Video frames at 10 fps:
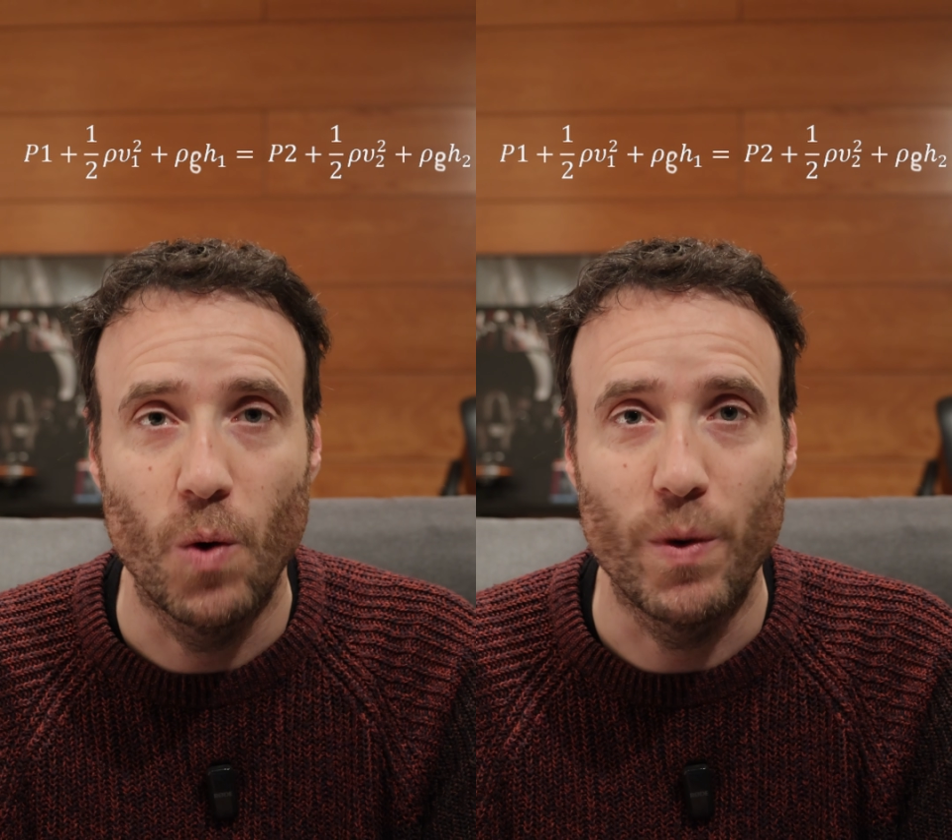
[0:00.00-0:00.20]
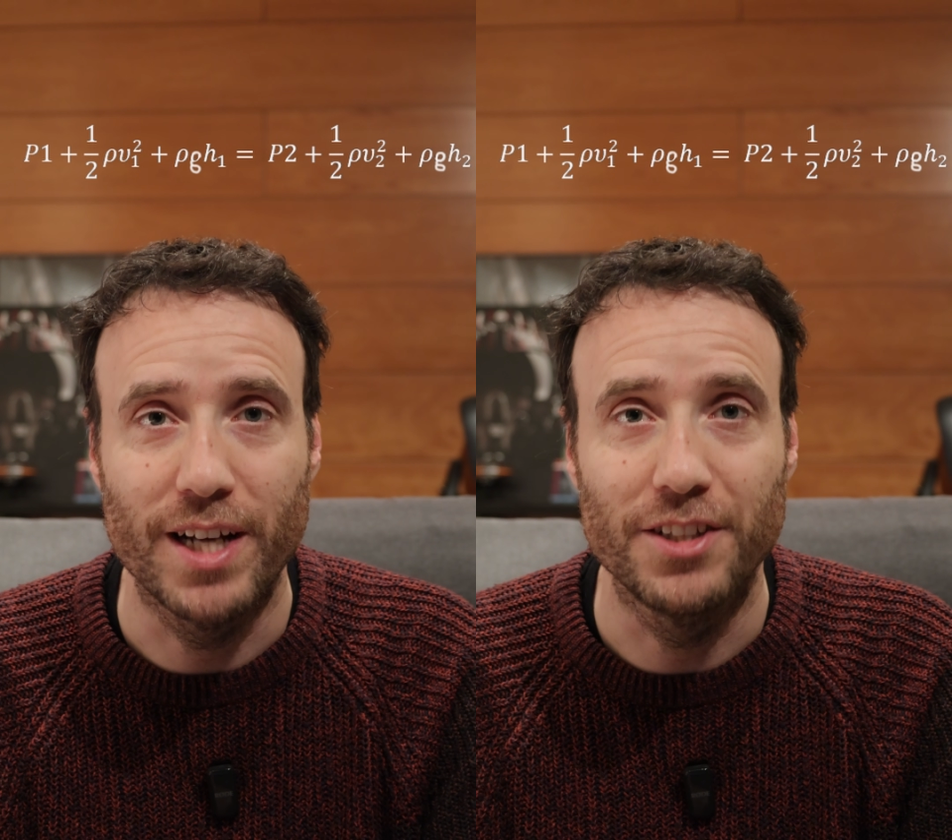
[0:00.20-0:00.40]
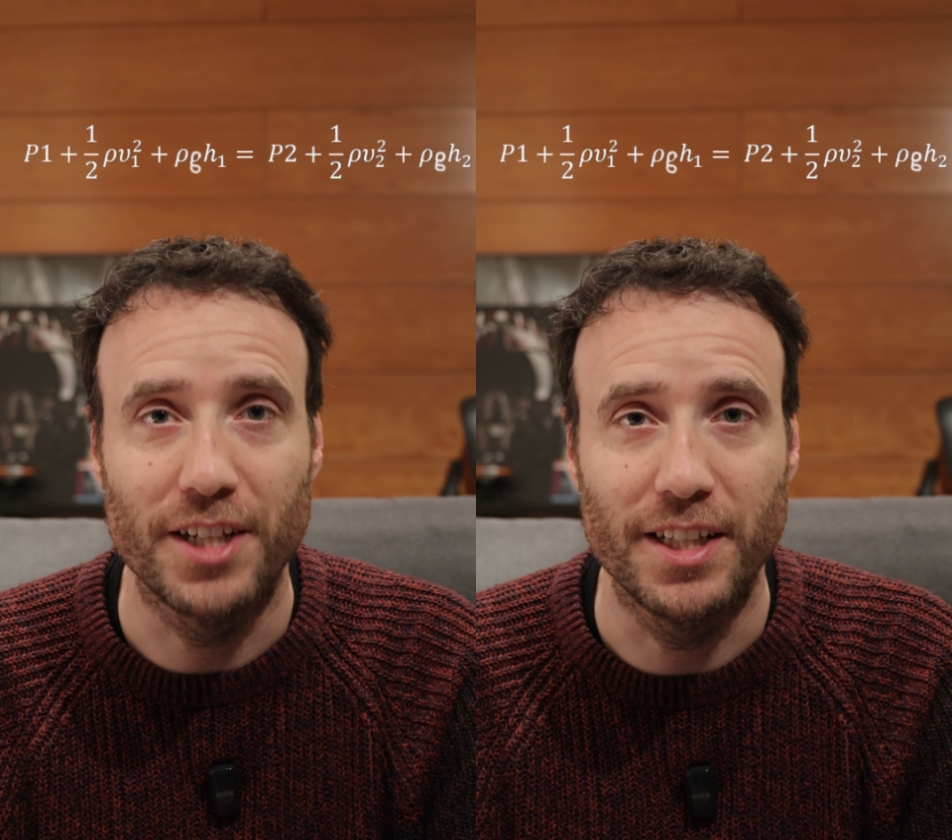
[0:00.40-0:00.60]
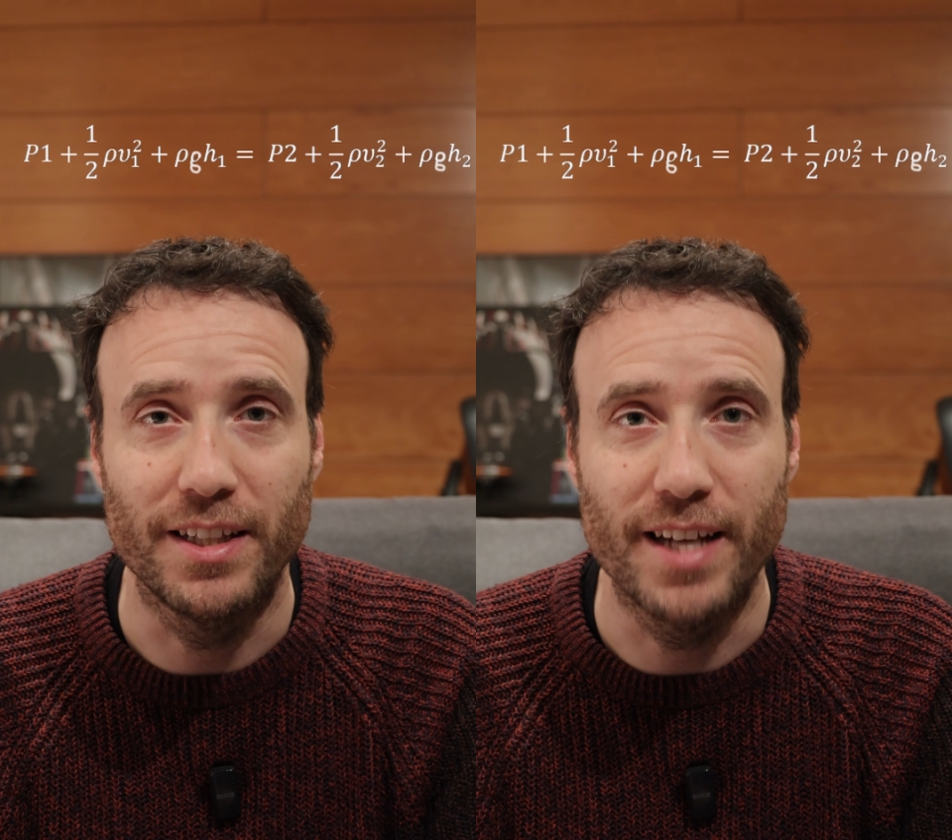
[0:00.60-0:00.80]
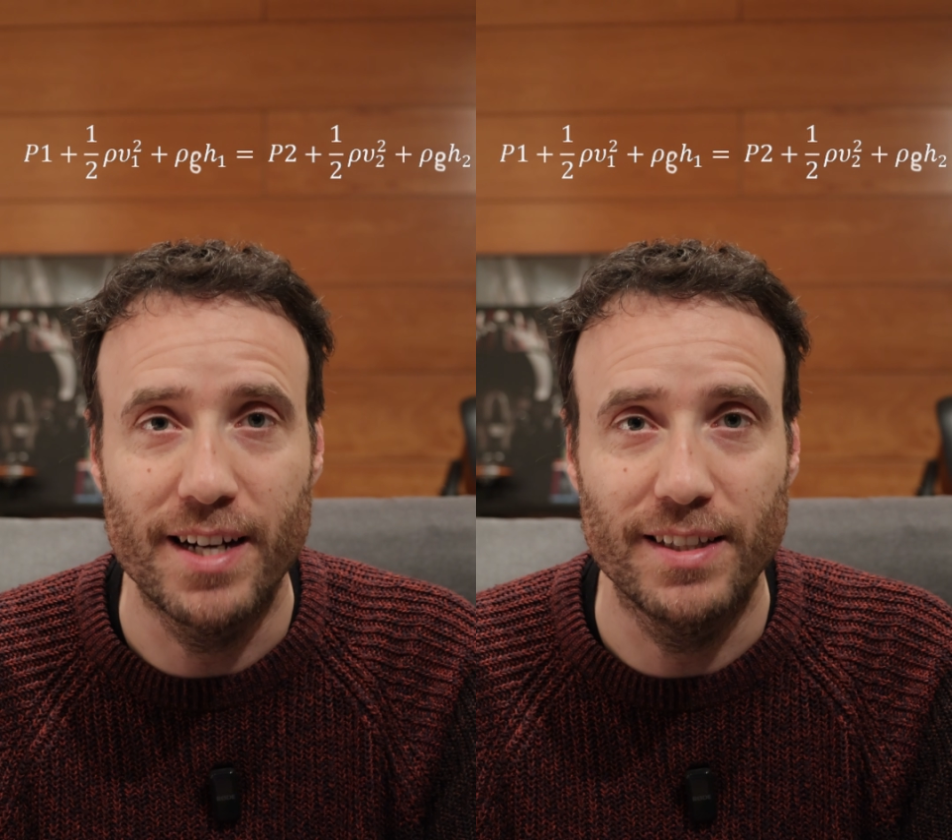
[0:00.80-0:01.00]
we can treat
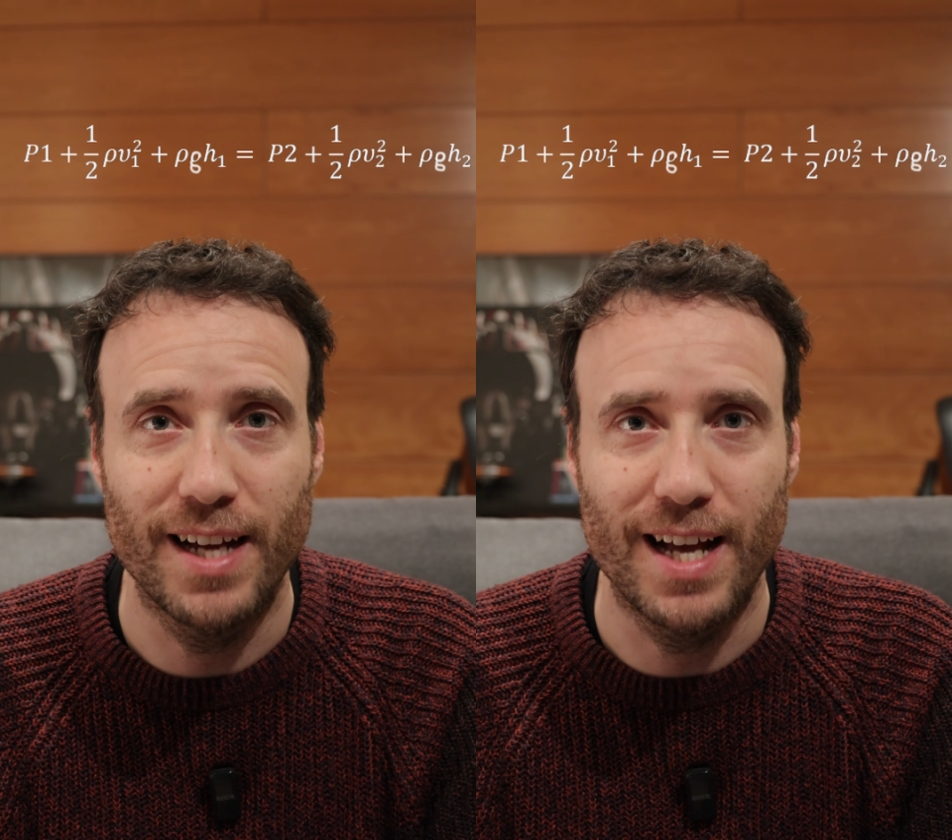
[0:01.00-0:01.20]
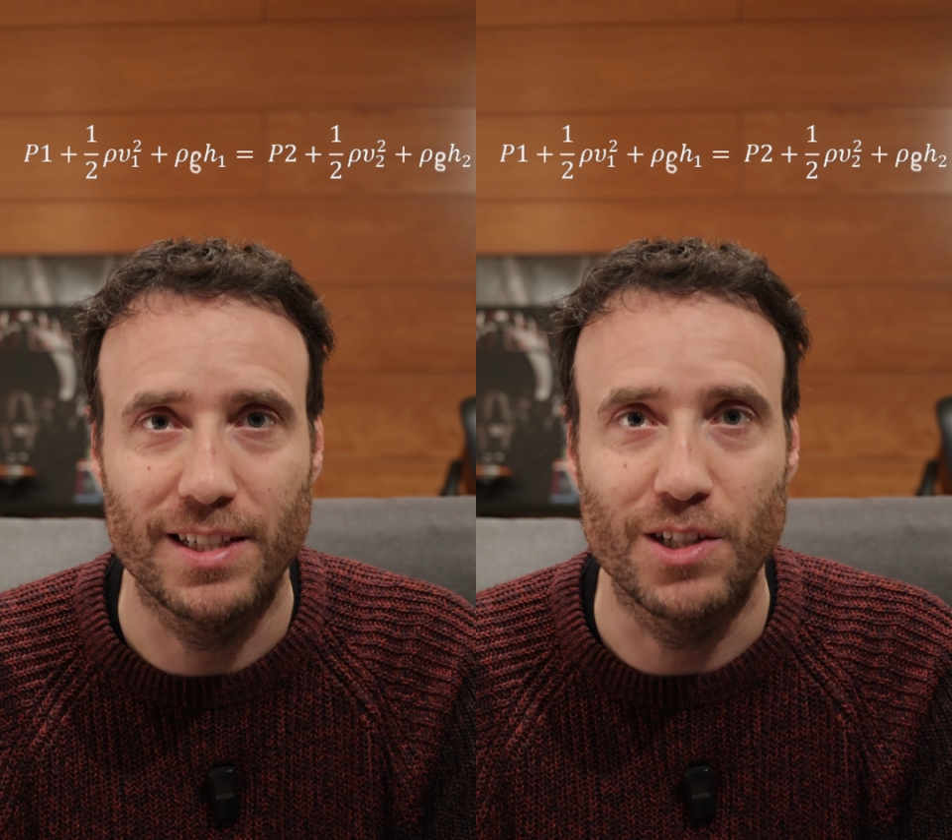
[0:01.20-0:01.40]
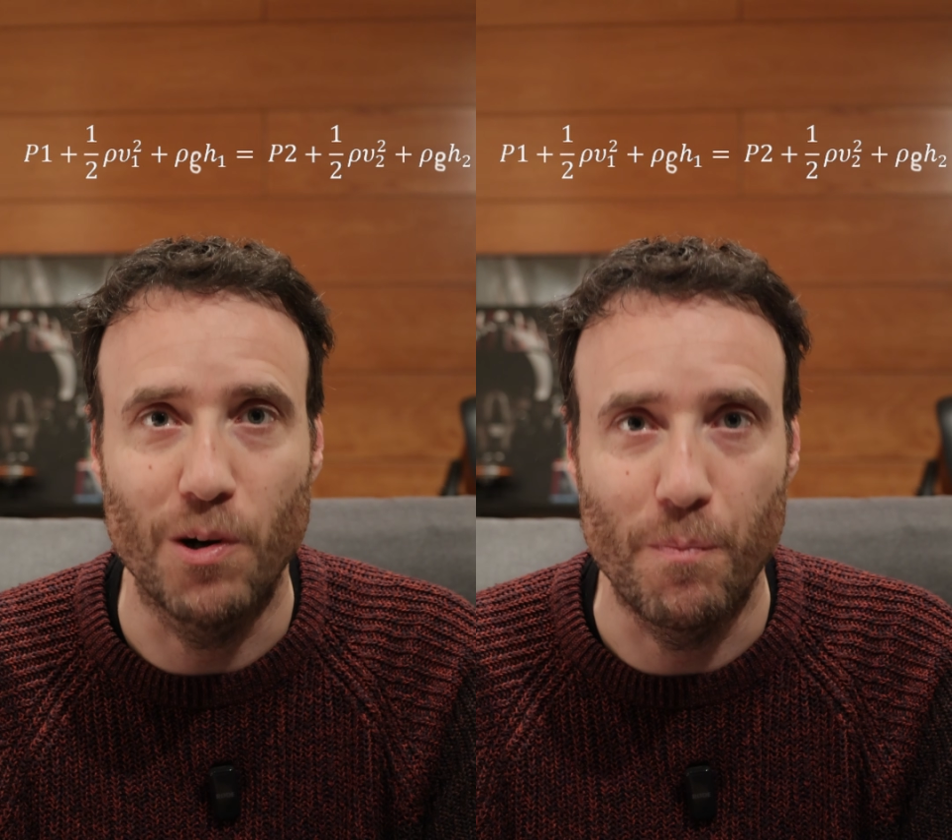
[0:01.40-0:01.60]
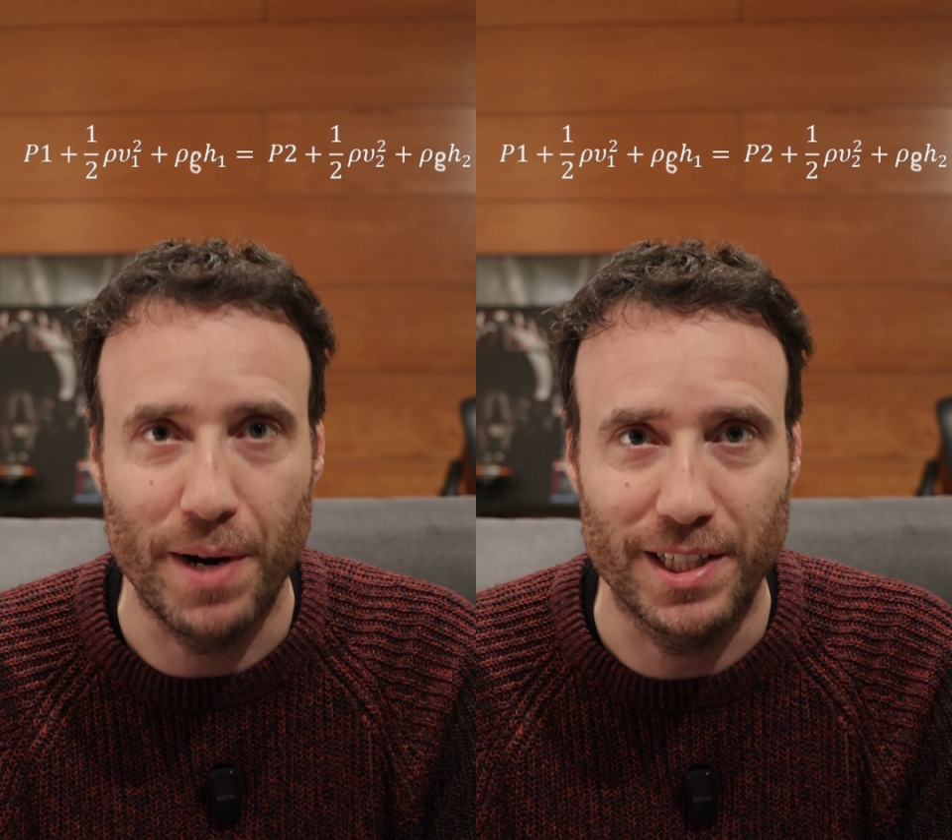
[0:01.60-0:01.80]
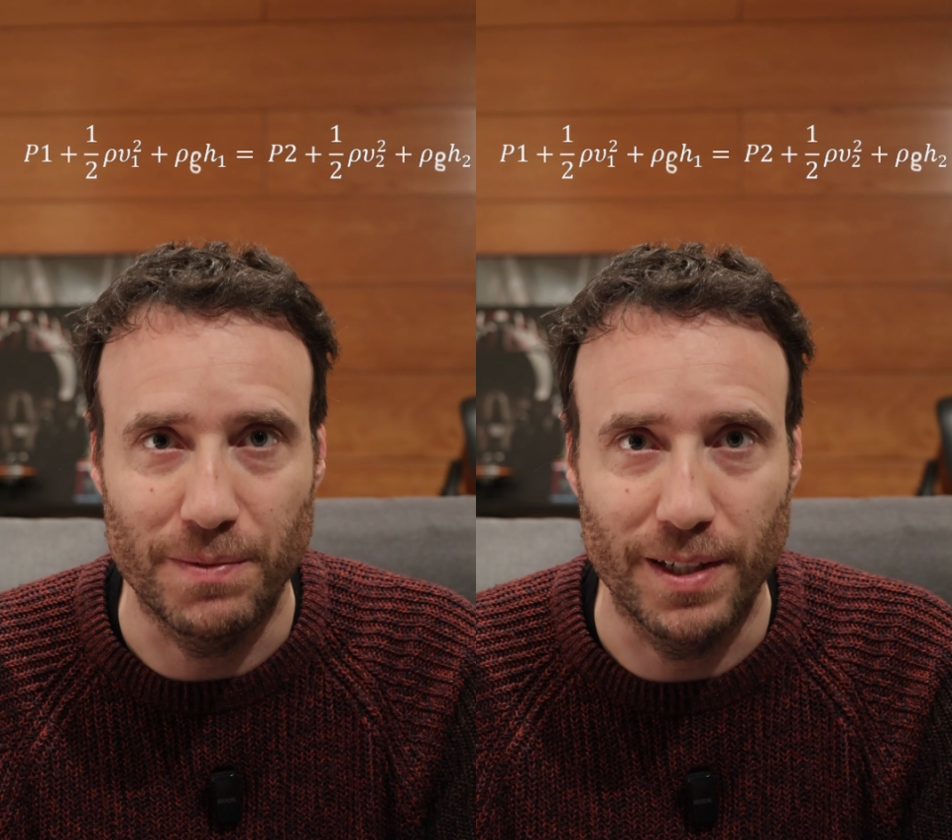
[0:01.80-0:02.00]
the air as
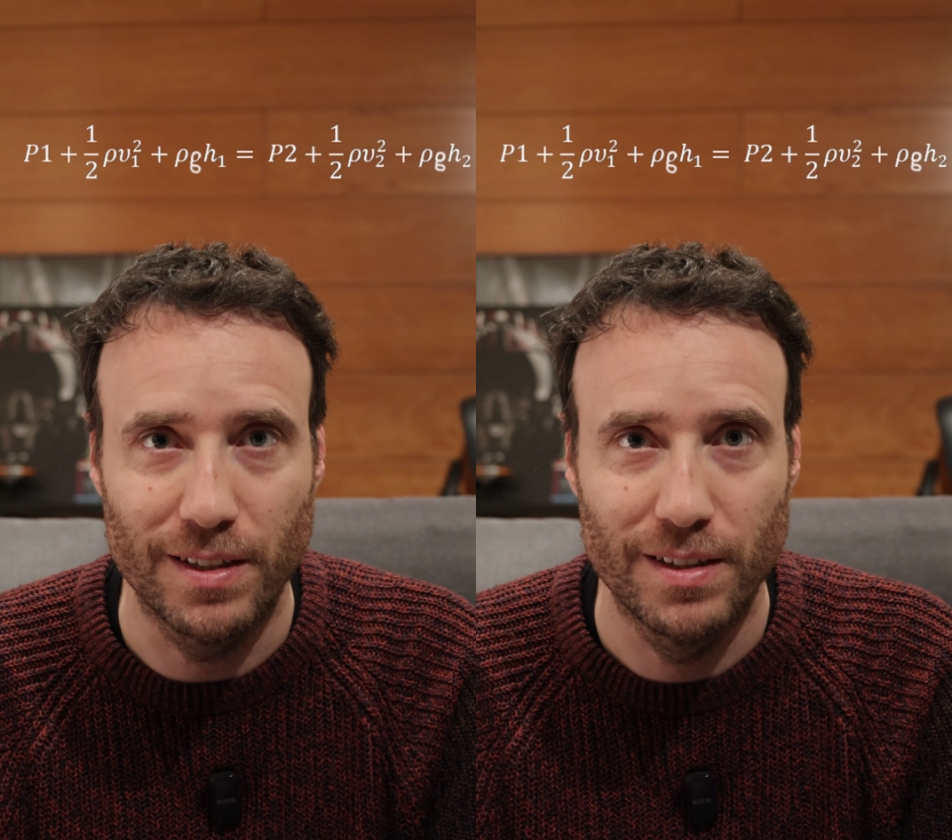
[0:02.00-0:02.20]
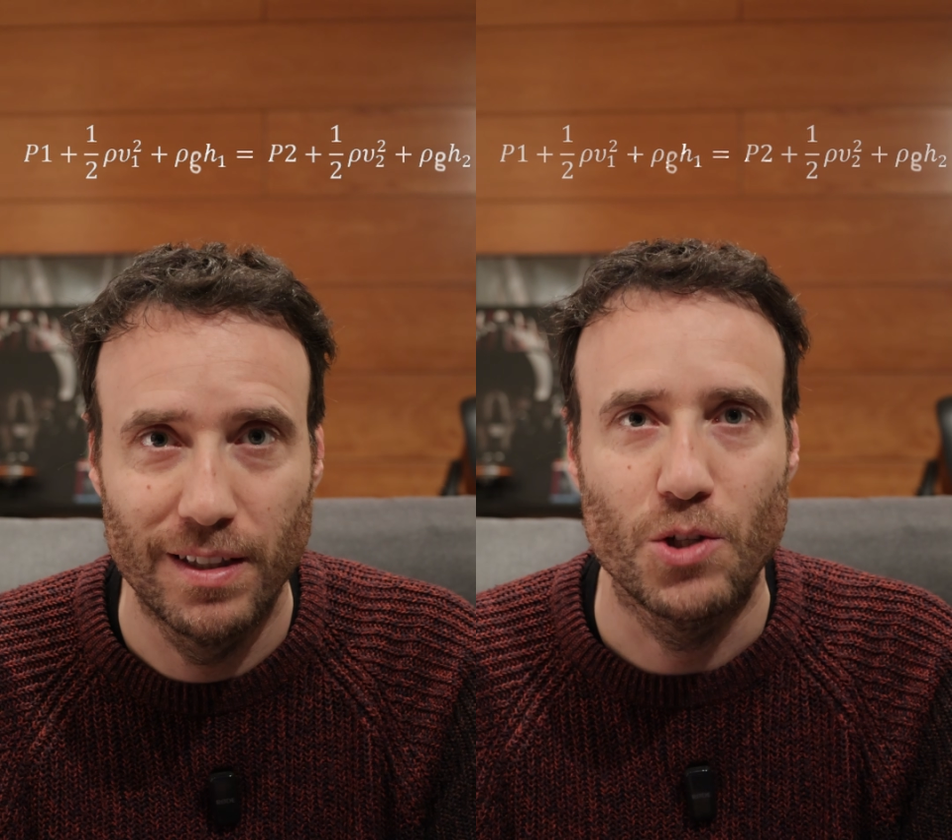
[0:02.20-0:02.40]
incompressible.